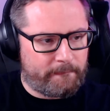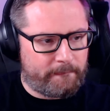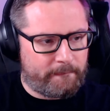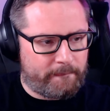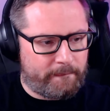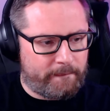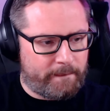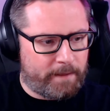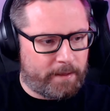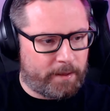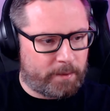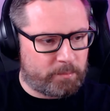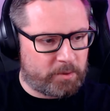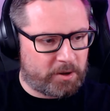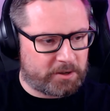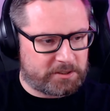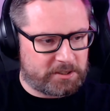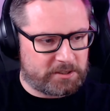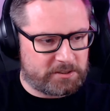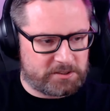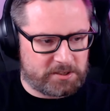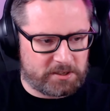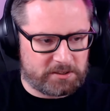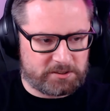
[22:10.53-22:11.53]
Mike
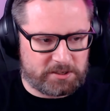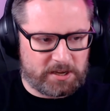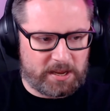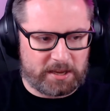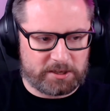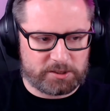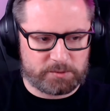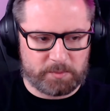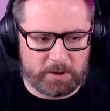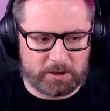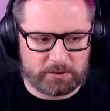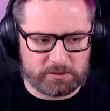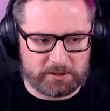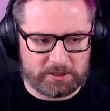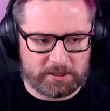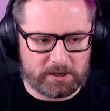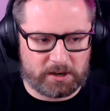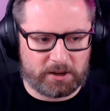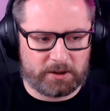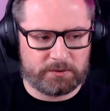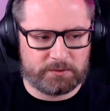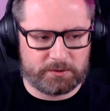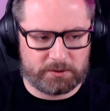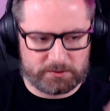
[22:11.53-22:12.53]
D says, yeah, it's mostly
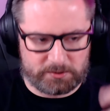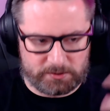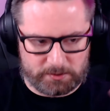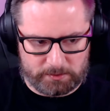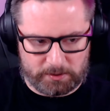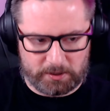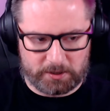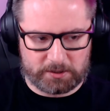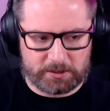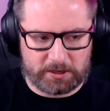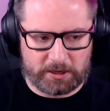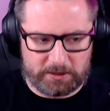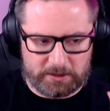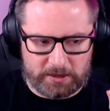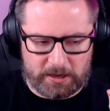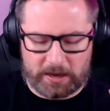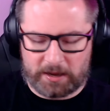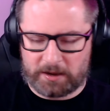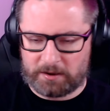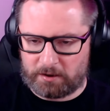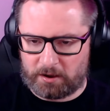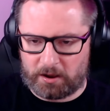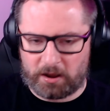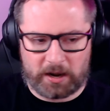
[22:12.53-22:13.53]
cloners. Okay, yeah,
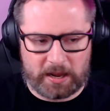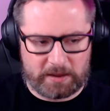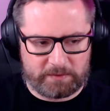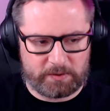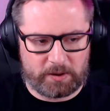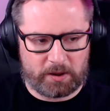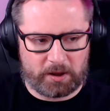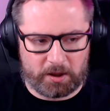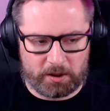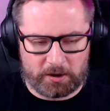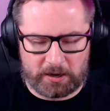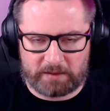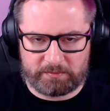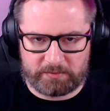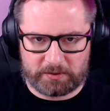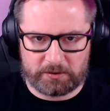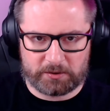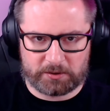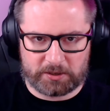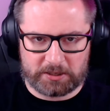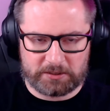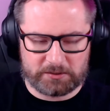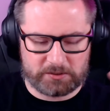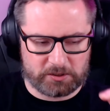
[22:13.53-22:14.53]
I'll have a
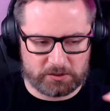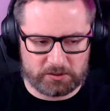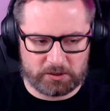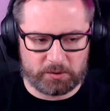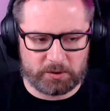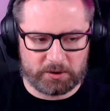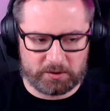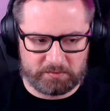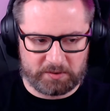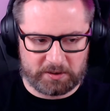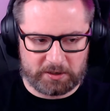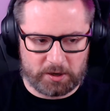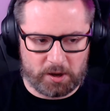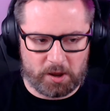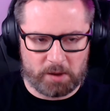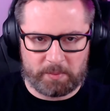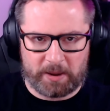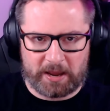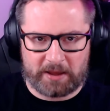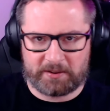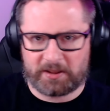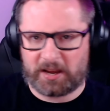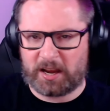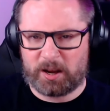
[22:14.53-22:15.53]
look into doing a video
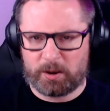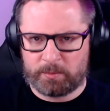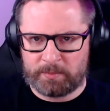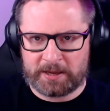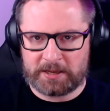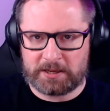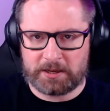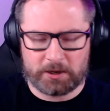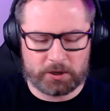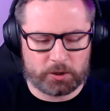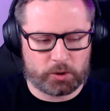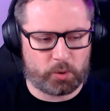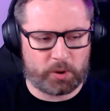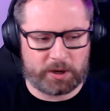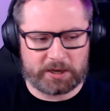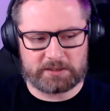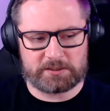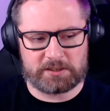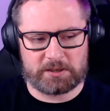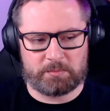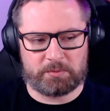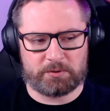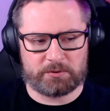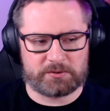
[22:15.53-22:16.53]
about that. I'll make it a quick
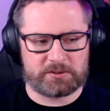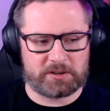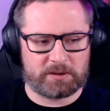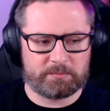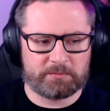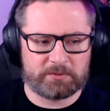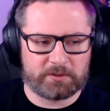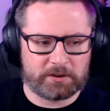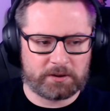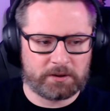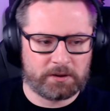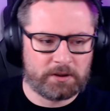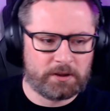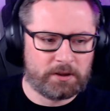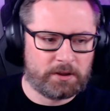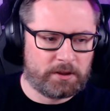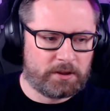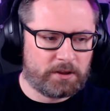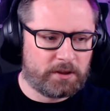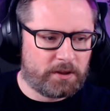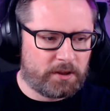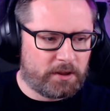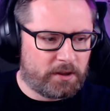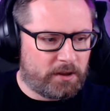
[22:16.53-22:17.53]
tip or something.
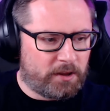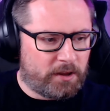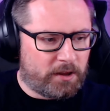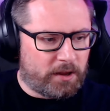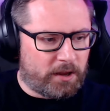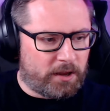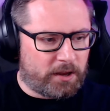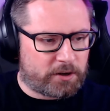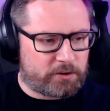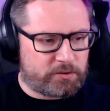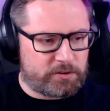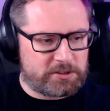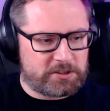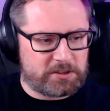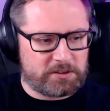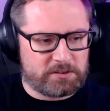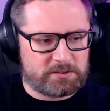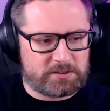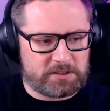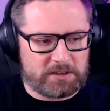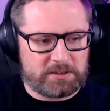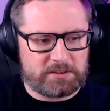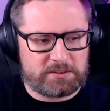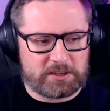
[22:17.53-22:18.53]
Christian
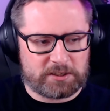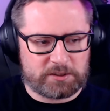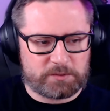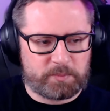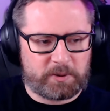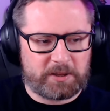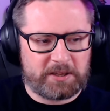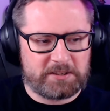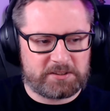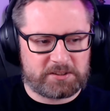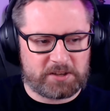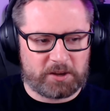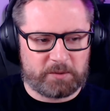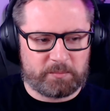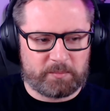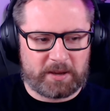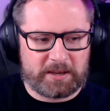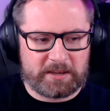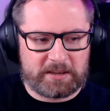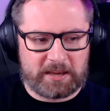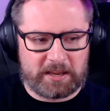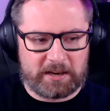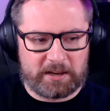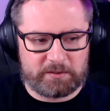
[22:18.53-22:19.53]
Z says, please don't
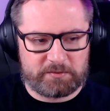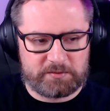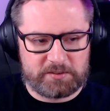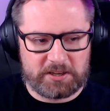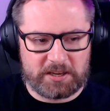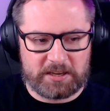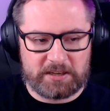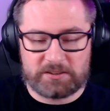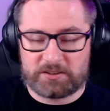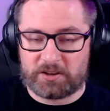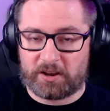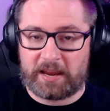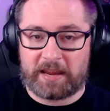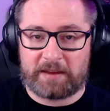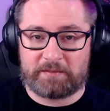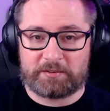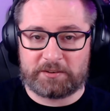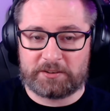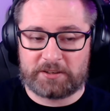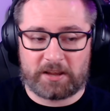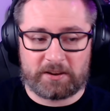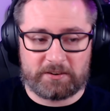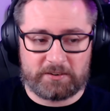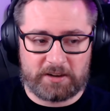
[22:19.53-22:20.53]
make NFTs. I
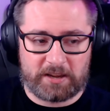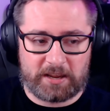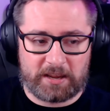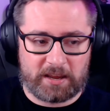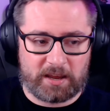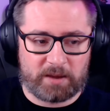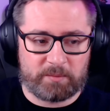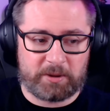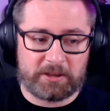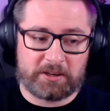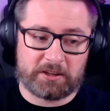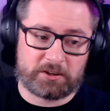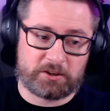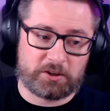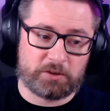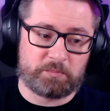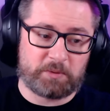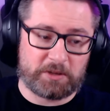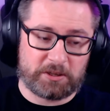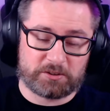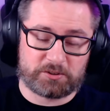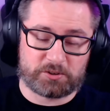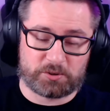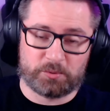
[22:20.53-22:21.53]
haven't done yet. I mean, it could
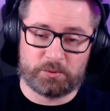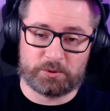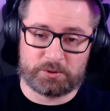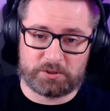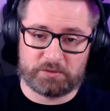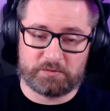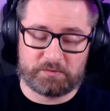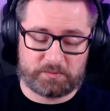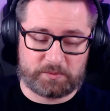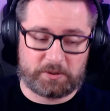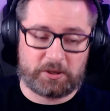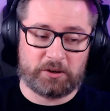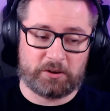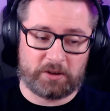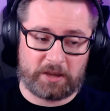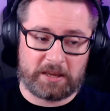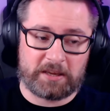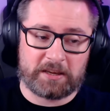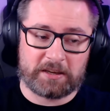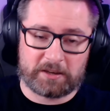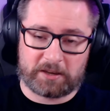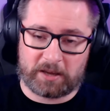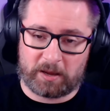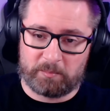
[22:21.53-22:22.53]
be a source of
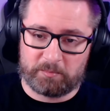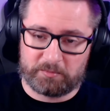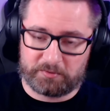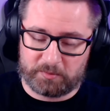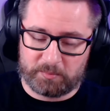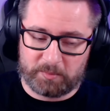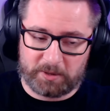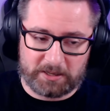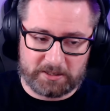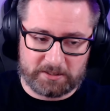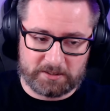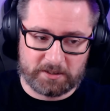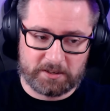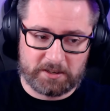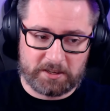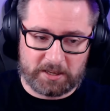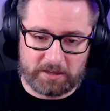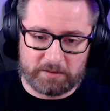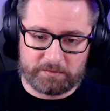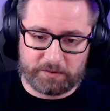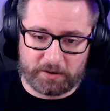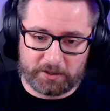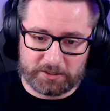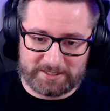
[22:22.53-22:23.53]
income for me
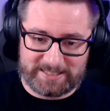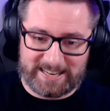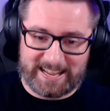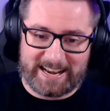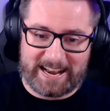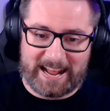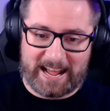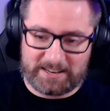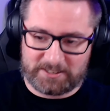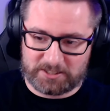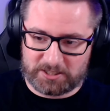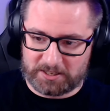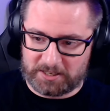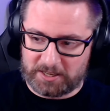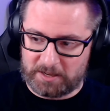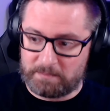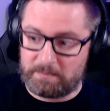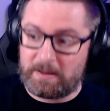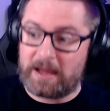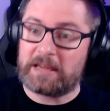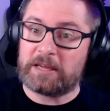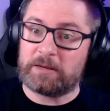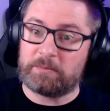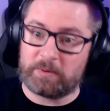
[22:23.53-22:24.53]
if I did actually, and
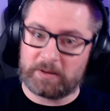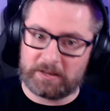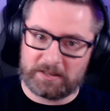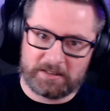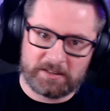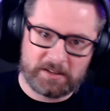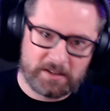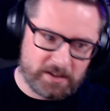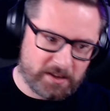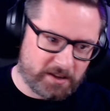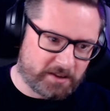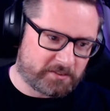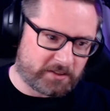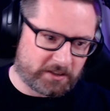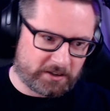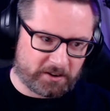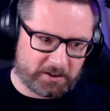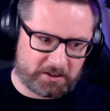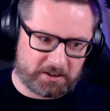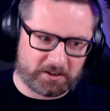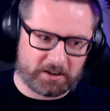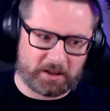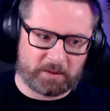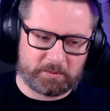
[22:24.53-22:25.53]
maybe then I
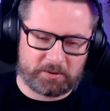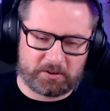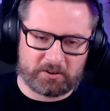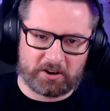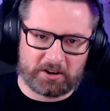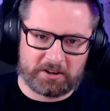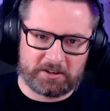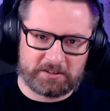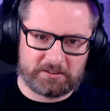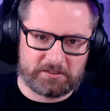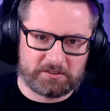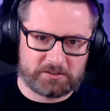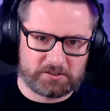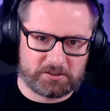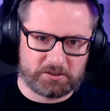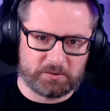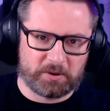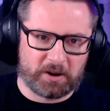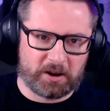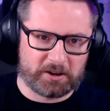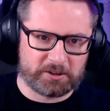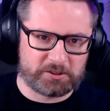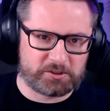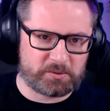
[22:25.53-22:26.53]
could upgrade to
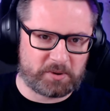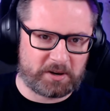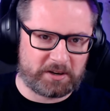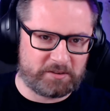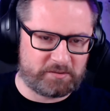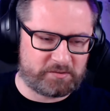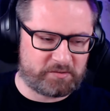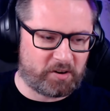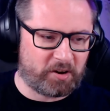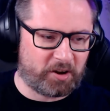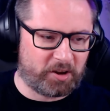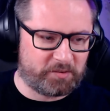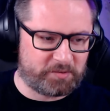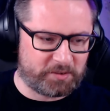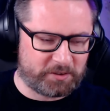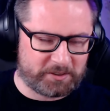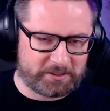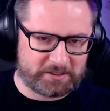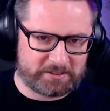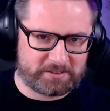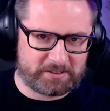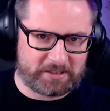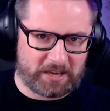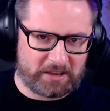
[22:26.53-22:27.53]
R25 and
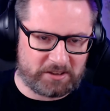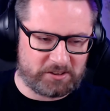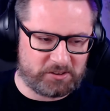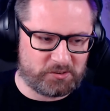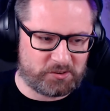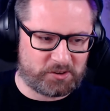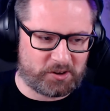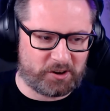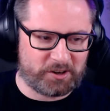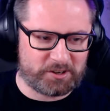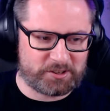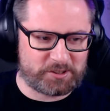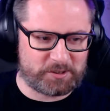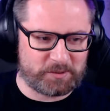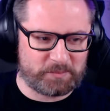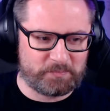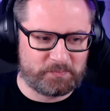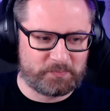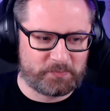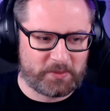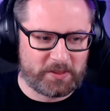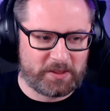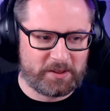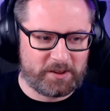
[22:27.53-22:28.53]
get you guys some
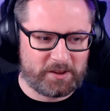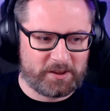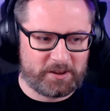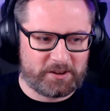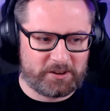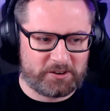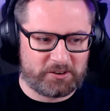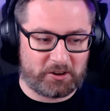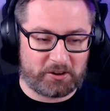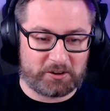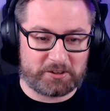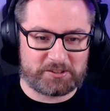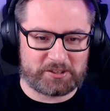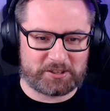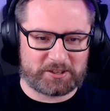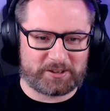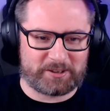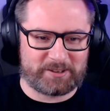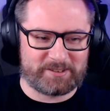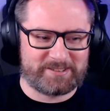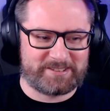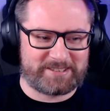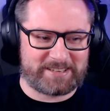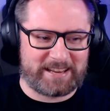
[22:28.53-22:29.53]
nicer
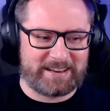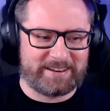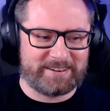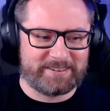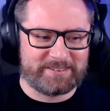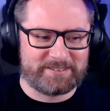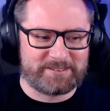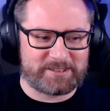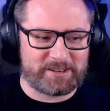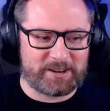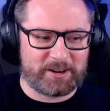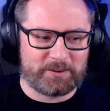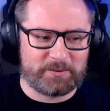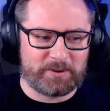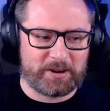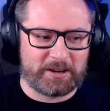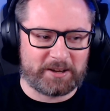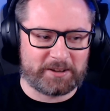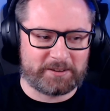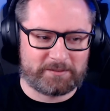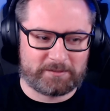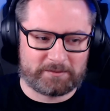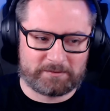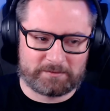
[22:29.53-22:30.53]
content. So